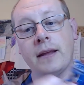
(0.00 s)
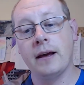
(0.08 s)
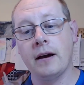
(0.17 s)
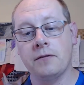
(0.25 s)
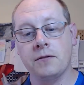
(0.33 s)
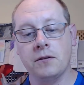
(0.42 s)

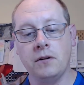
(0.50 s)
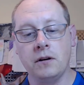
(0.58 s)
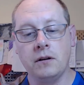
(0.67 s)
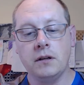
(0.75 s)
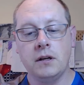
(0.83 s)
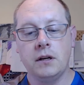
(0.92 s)
After
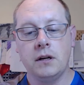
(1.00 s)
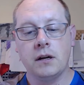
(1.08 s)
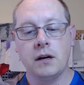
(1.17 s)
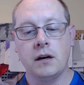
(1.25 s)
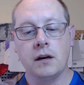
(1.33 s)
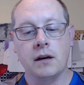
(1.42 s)
all,
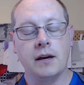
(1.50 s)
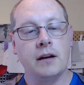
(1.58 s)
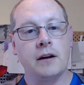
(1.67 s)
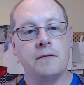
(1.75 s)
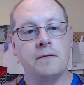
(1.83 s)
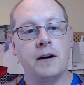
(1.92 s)
can
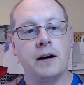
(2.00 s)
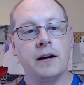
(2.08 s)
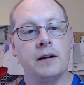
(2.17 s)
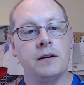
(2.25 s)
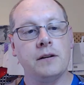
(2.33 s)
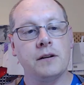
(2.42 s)
I
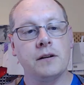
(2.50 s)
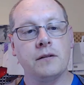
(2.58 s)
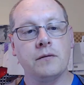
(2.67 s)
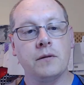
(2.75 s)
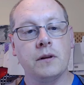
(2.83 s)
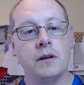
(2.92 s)
find
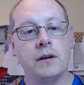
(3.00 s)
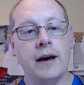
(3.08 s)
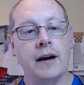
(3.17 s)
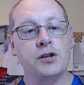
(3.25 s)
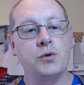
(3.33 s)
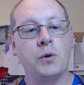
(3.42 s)
the
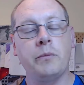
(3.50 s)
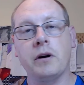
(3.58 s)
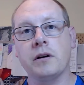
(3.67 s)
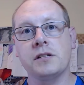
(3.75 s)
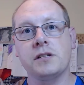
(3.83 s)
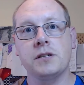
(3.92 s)
actual
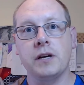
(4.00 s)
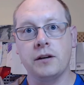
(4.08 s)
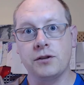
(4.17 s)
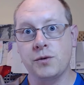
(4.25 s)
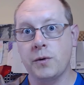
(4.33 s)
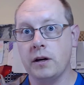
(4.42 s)
parts
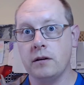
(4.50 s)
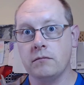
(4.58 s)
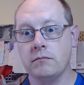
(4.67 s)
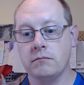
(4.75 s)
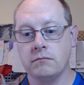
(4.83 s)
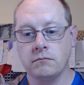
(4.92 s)
elsewhere?
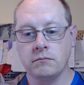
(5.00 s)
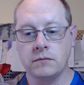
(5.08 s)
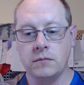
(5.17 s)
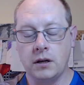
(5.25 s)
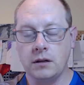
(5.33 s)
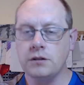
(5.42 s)

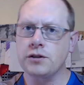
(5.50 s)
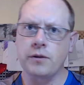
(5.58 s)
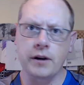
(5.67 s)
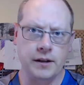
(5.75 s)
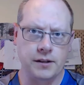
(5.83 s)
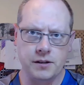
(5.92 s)
Well,
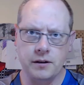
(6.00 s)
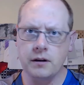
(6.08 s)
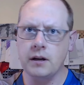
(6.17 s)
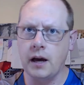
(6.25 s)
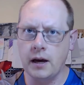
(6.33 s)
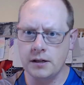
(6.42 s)
short
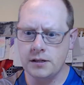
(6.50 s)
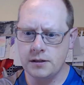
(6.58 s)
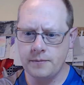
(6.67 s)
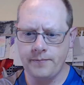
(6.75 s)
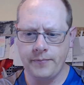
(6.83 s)
answer, yes.